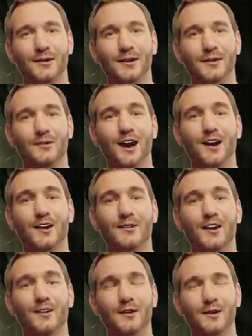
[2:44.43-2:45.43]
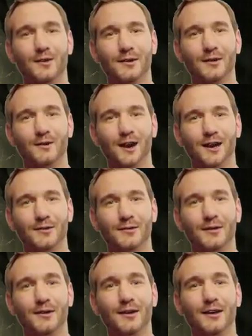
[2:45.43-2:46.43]
And throw the rest of the
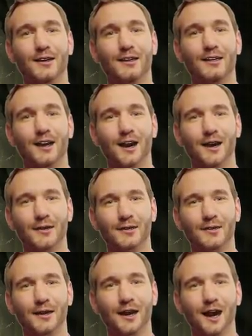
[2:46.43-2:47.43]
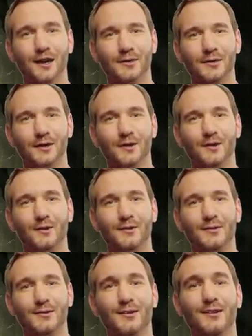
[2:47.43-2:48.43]
blood against the sides of the altar.
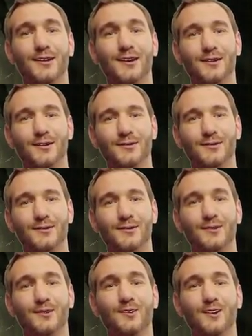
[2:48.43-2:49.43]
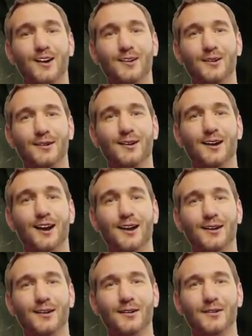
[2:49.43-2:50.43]
Then you shall take part
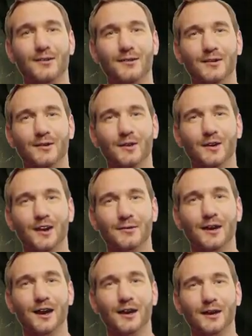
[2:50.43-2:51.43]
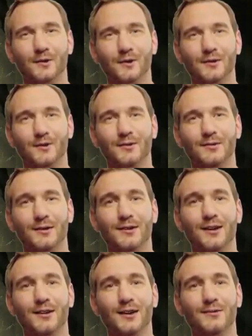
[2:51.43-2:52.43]
of the blood that is on the altar,
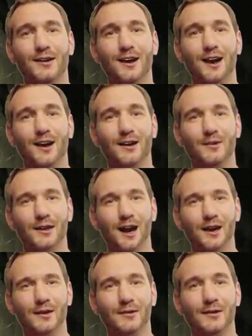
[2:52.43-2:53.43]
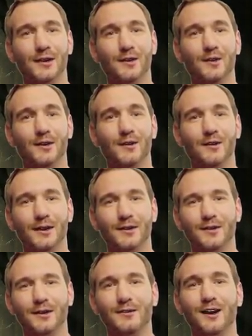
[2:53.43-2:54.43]
and of the anointing oil, and
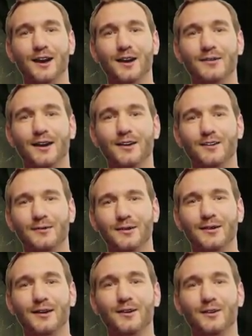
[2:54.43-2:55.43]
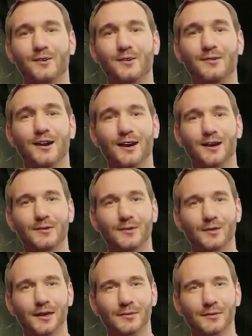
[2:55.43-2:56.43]
sprinkle it on Aaron and his
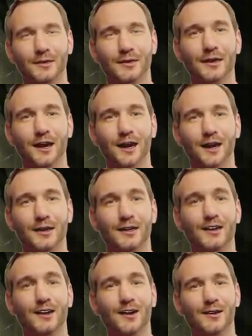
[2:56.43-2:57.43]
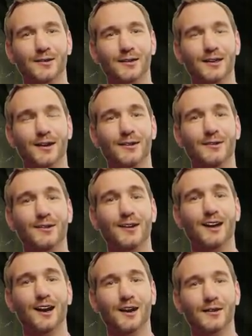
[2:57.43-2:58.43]
garments, and on his sons and
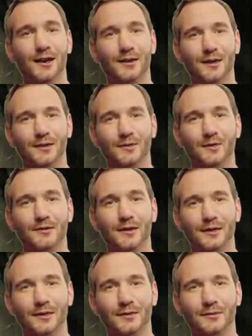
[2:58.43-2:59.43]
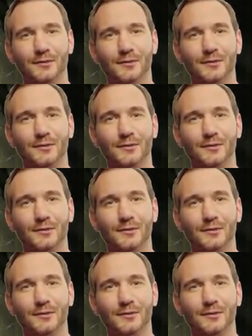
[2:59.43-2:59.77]
his sons' garments with him.